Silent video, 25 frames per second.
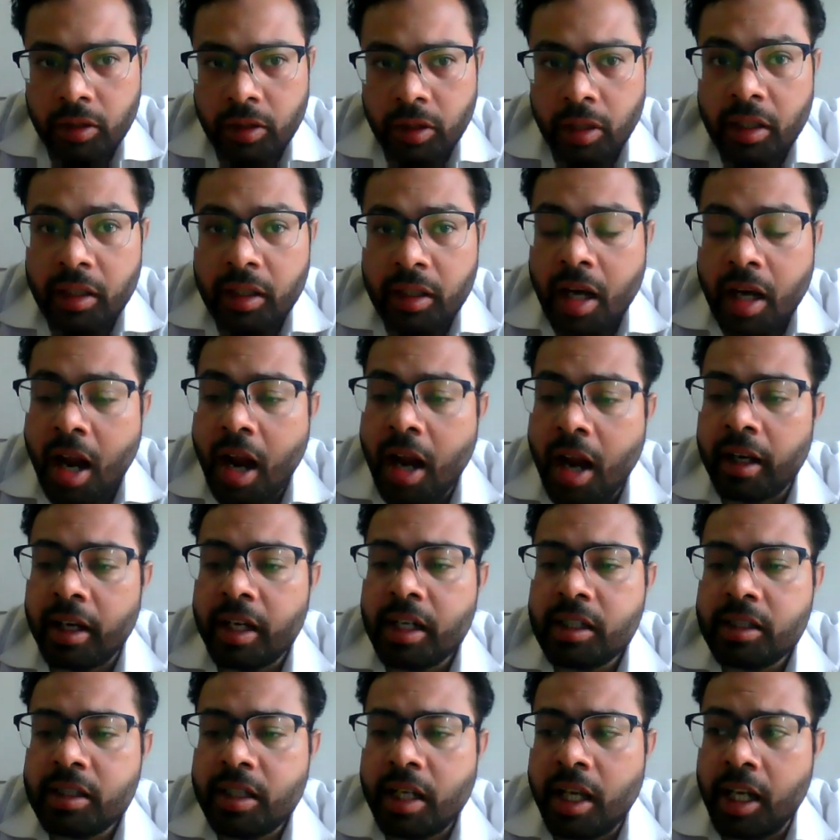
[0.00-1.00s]
the
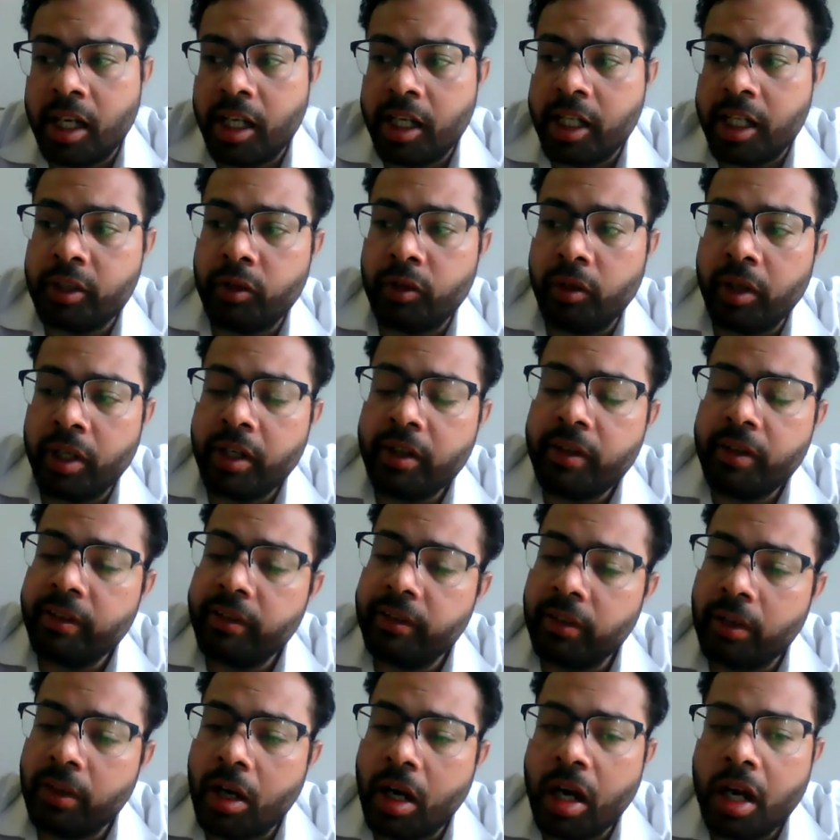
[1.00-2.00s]
target cell is very
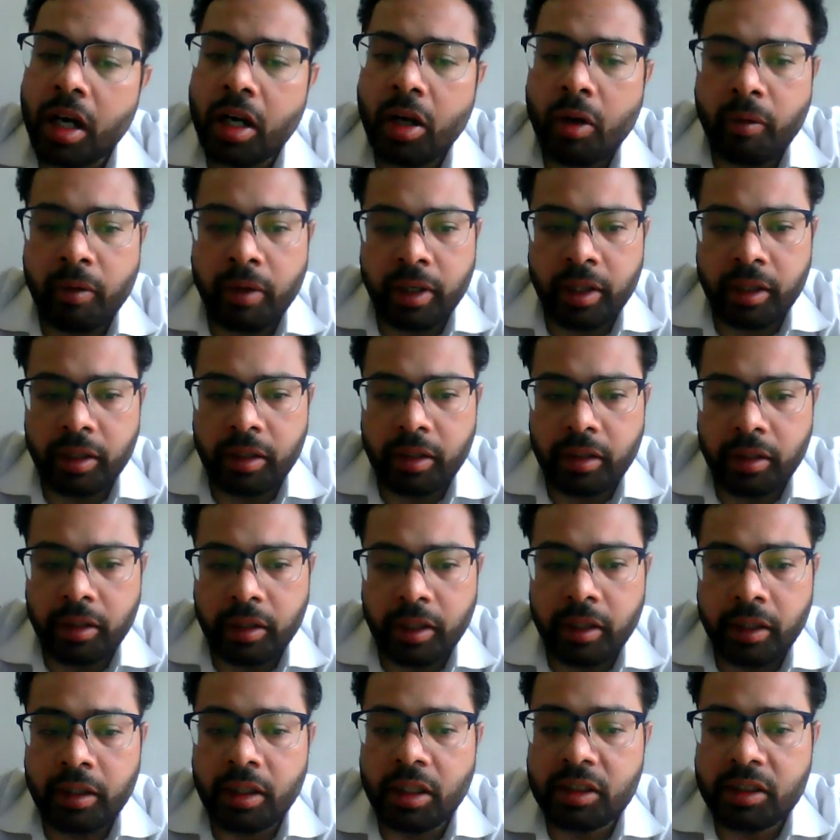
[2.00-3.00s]
far away
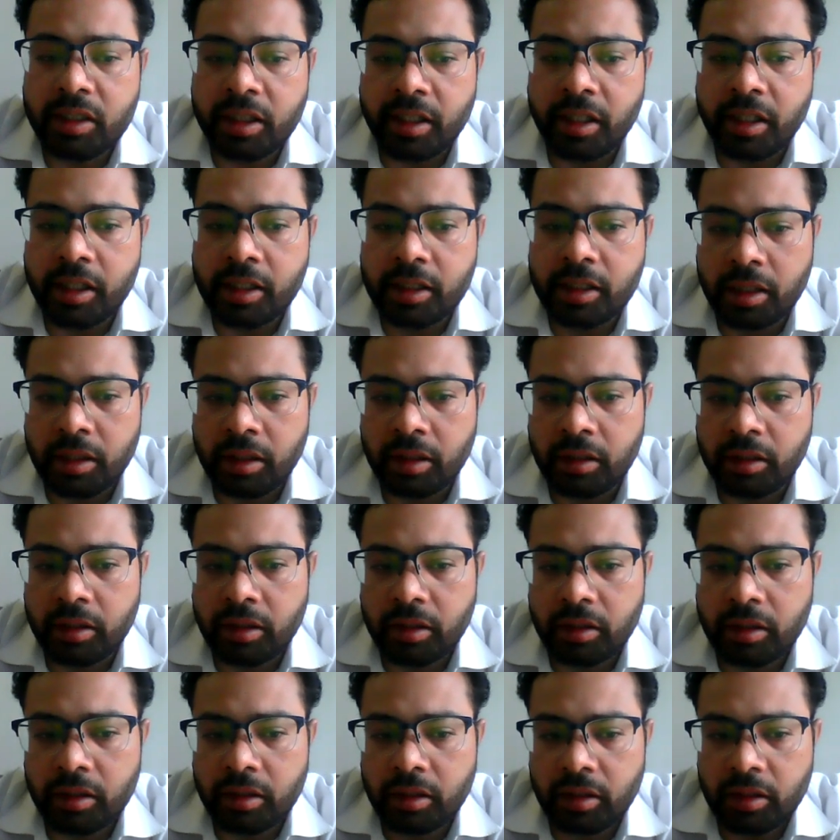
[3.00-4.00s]
in the secretion.
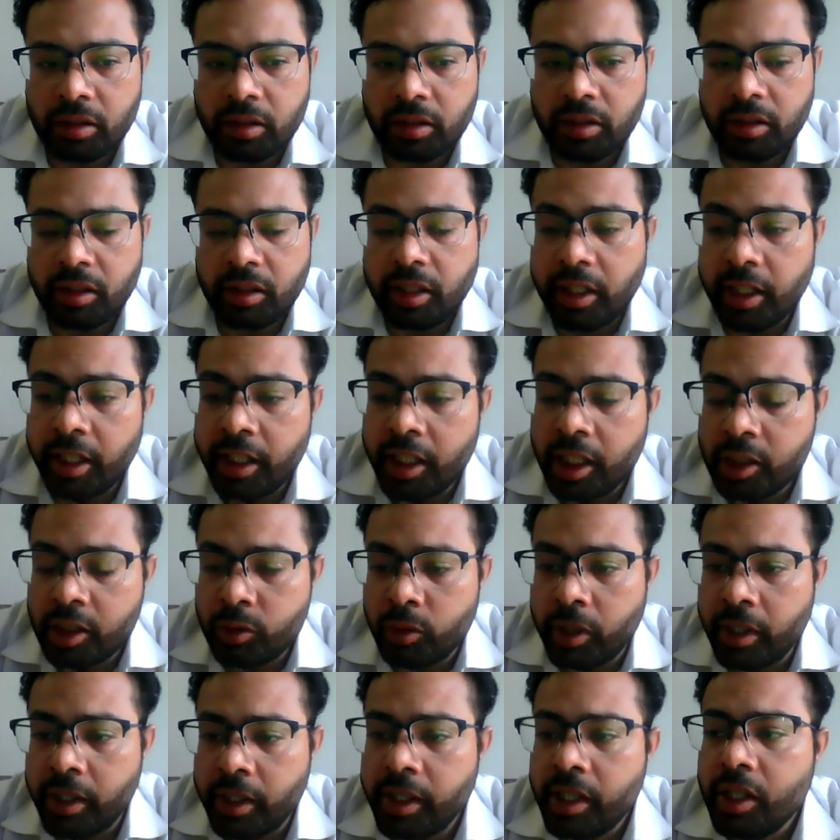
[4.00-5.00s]
It is
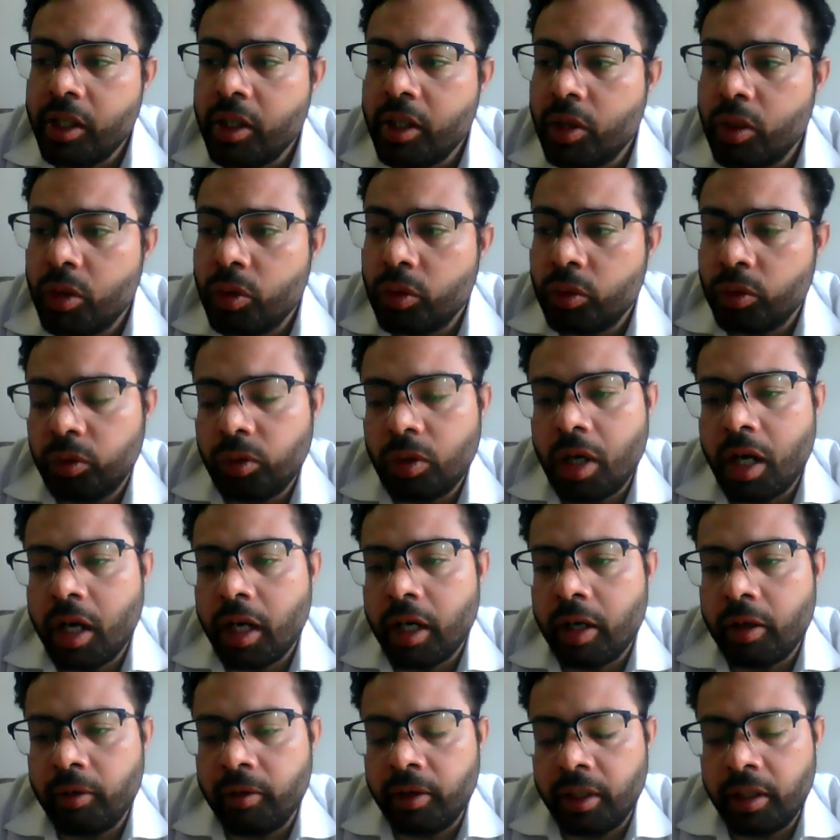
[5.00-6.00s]
very
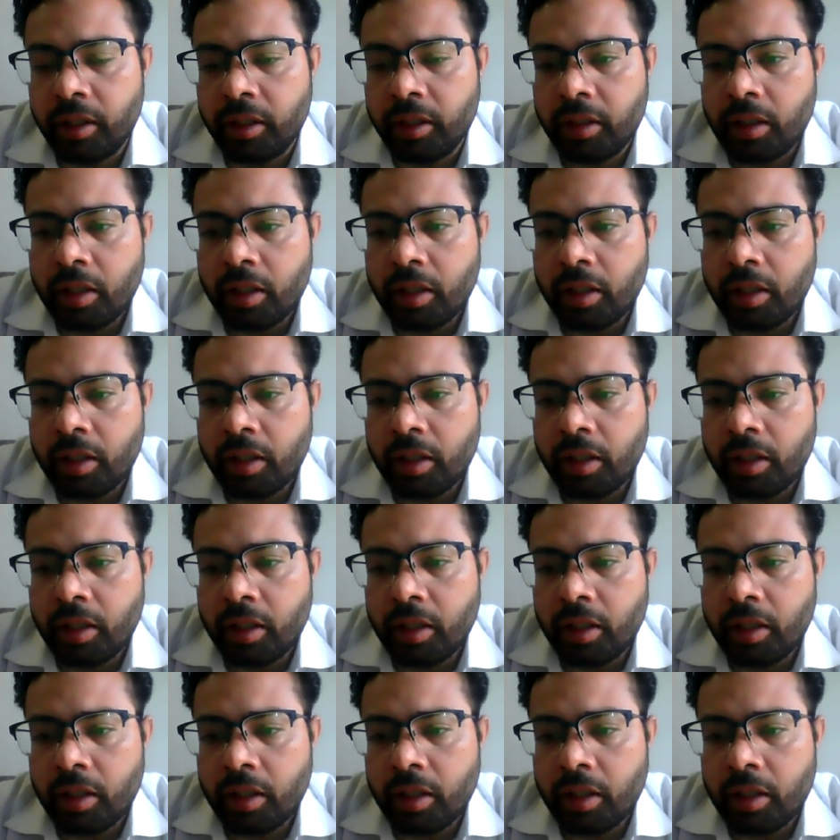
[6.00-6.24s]
far away,